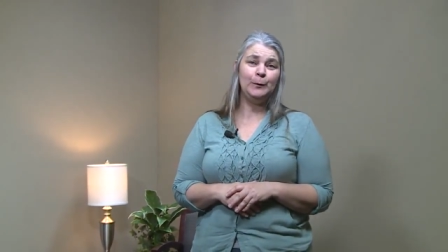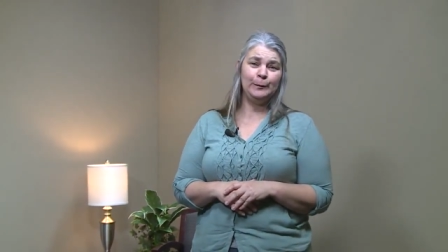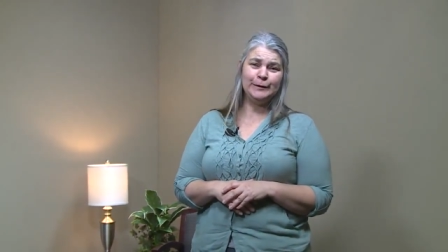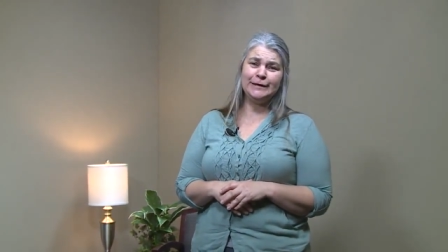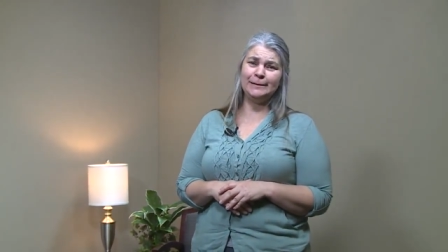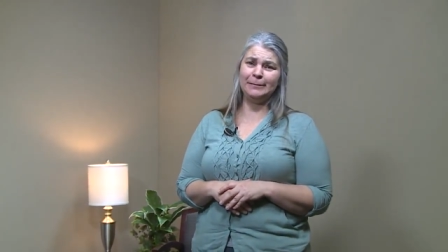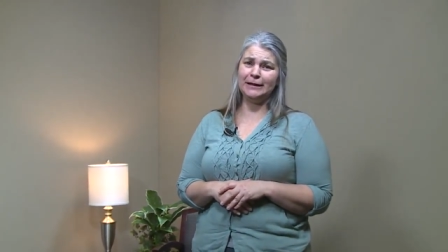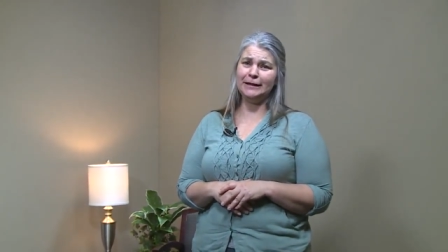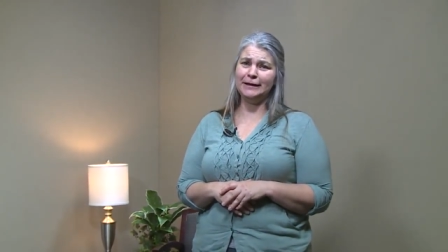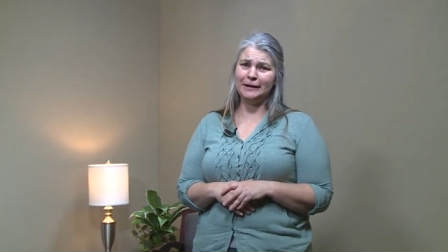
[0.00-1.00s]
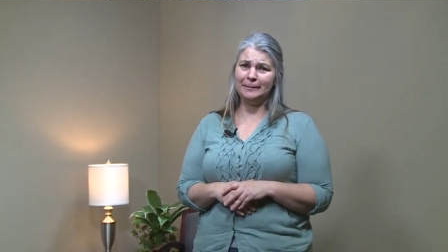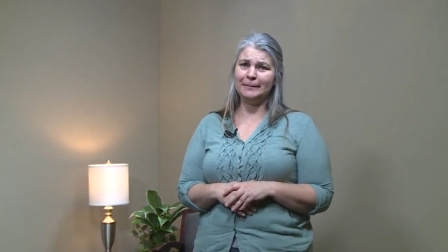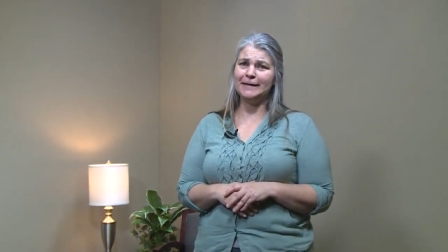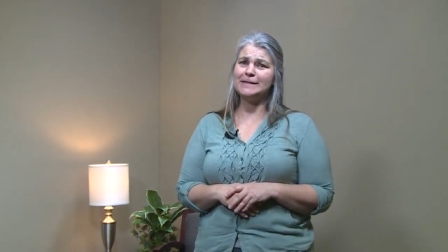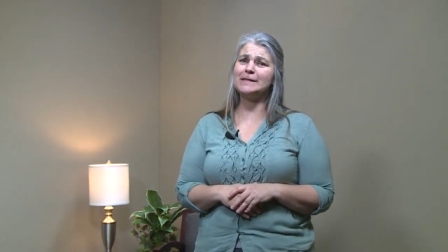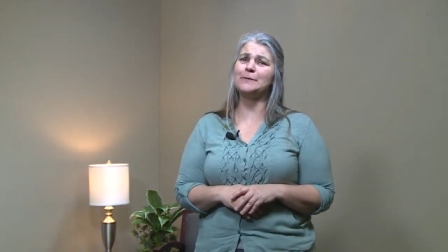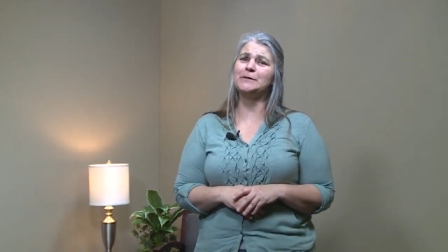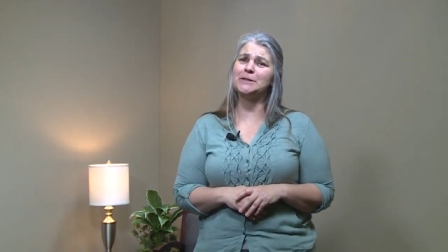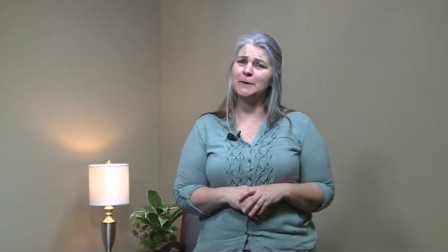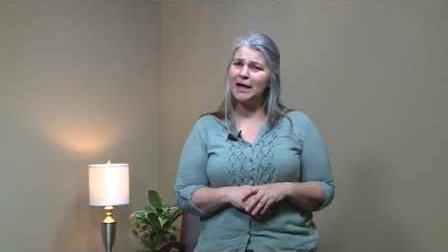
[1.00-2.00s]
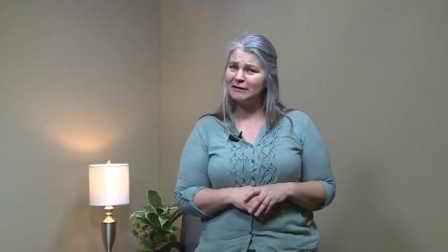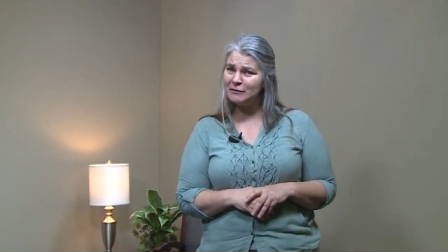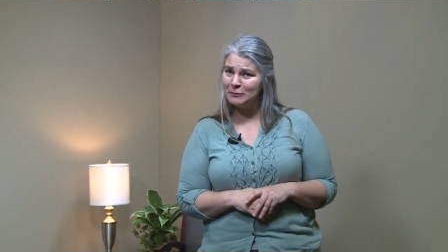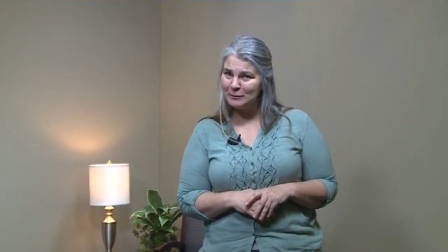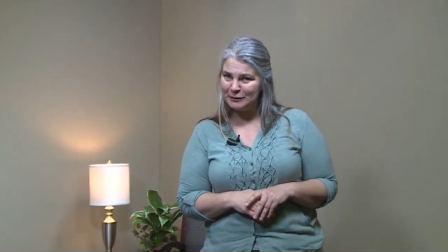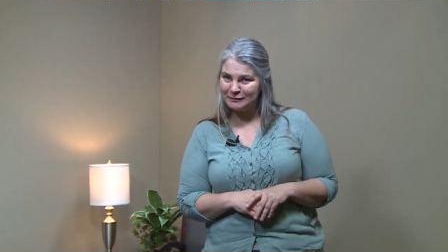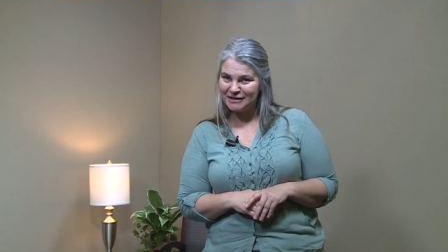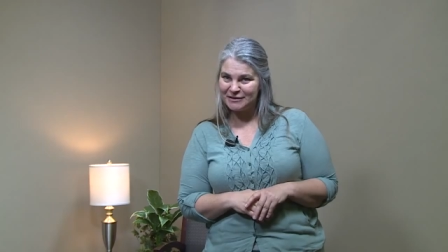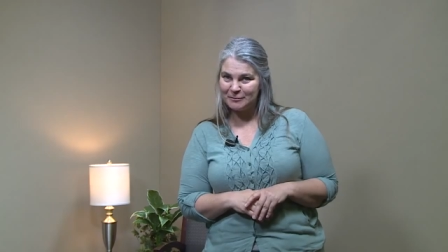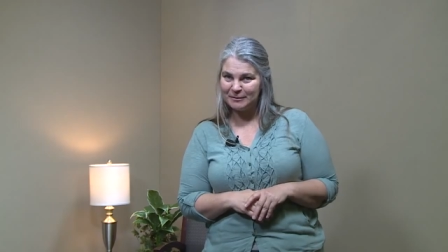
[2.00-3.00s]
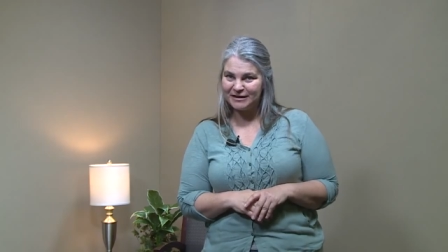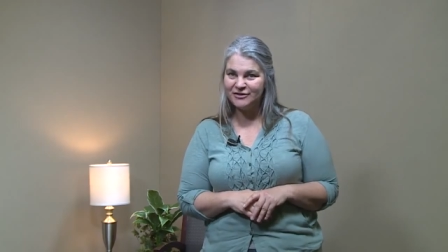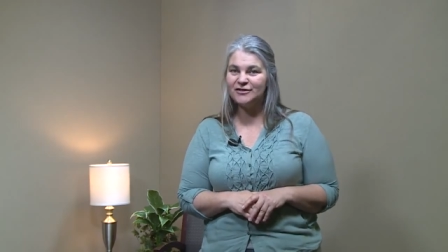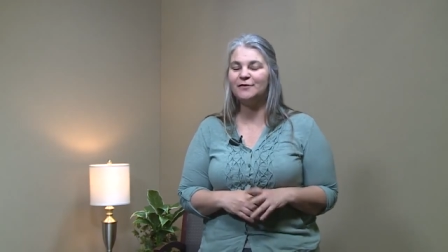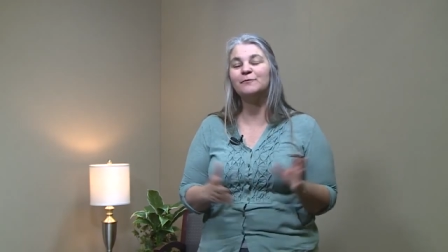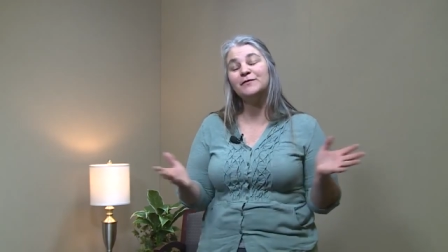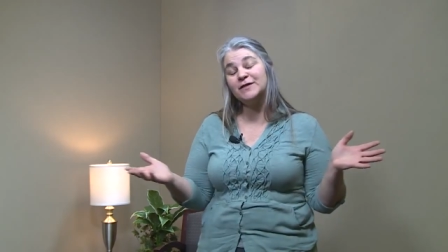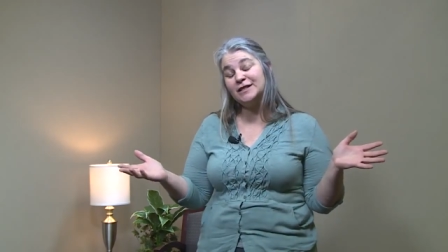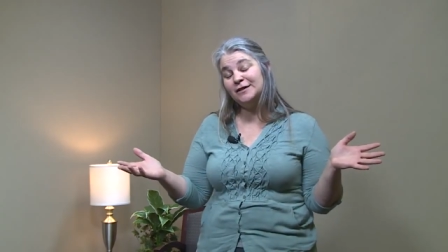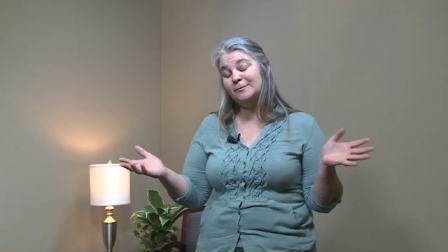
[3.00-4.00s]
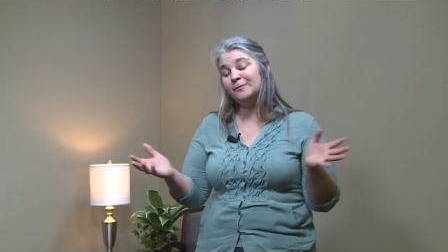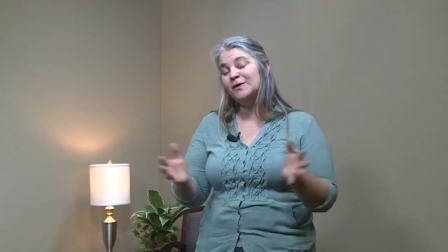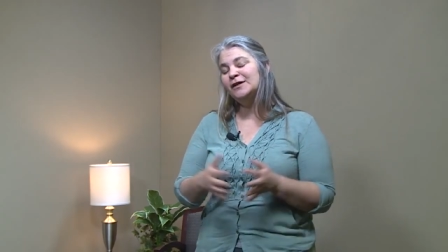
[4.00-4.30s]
we're typically on a bus, so we don't have to worry so much, and we've seen them